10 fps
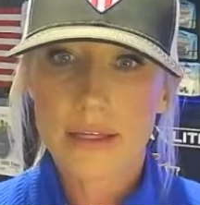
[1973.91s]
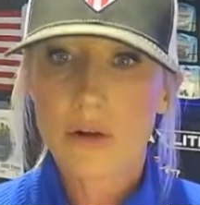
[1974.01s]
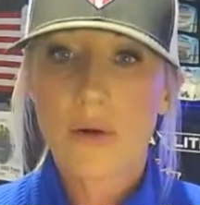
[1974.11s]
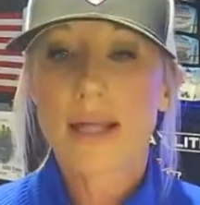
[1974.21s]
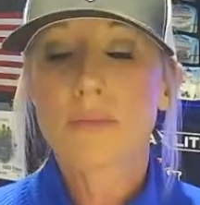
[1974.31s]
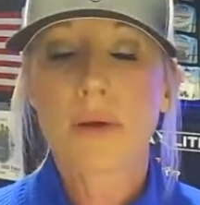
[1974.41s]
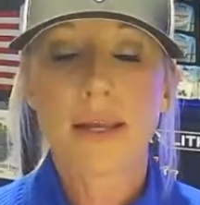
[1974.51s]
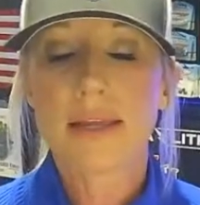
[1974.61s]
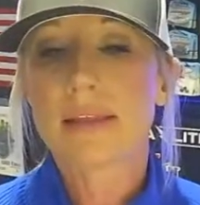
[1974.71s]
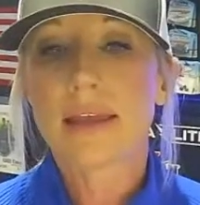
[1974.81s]
you don't have to put
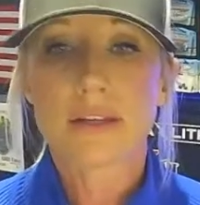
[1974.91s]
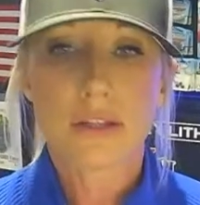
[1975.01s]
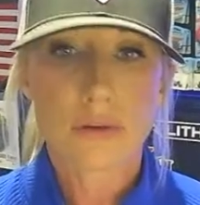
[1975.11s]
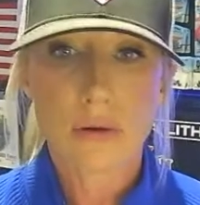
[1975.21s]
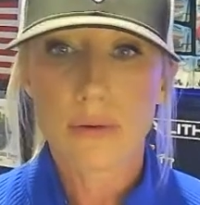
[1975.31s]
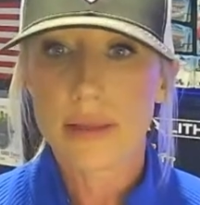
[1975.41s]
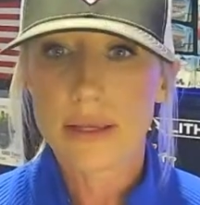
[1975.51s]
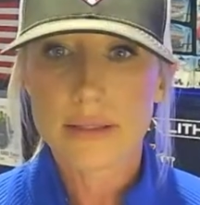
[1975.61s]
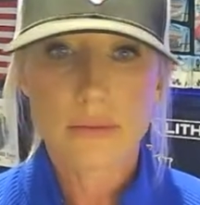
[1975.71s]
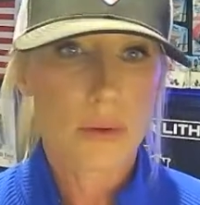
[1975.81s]
anything into throwing
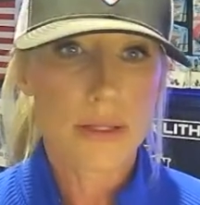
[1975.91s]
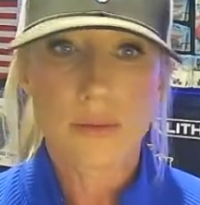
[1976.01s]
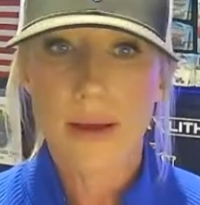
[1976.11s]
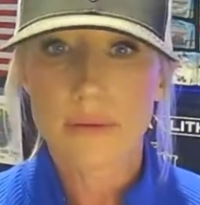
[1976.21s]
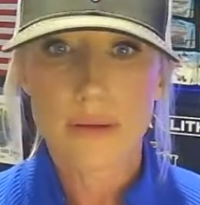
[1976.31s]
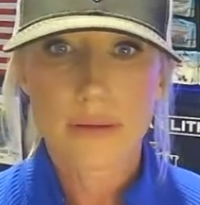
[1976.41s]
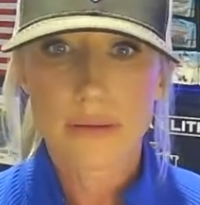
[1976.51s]
these whatsoever.